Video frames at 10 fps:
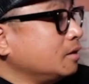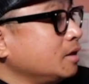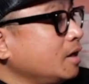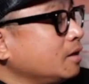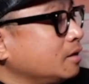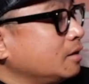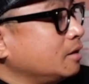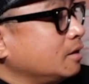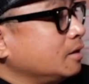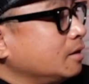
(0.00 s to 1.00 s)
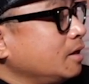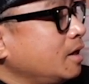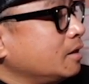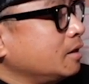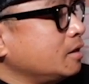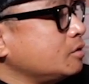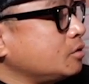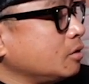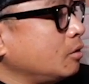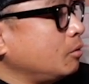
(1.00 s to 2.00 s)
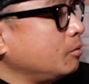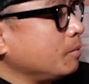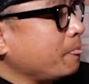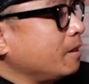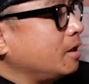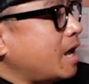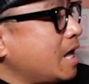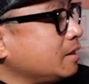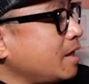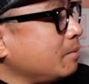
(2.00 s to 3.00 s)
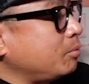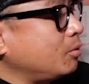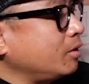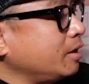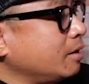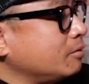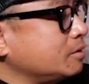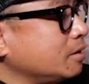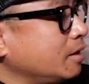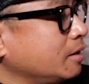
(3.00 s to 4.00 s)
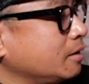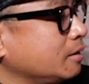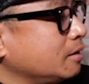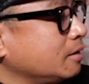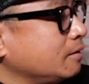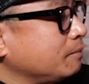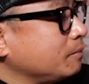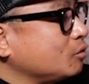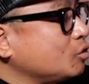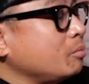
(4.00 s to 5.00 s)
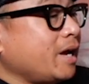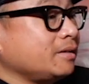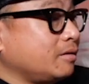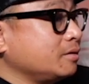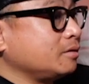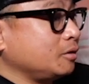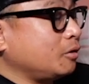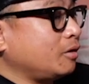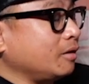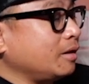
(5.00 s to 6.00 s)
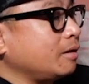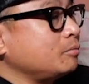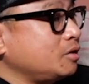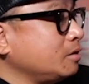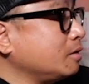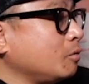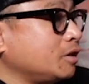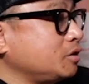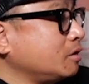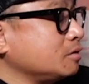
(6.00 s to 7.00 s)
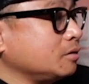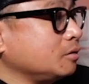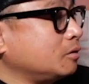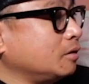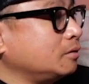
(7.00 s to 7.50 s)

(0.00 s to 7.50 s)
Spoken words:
Yeah. Yeah. And so at that point, I was like, so back to Arsenio Hall. I'm sitting there watching Arsenio Hall.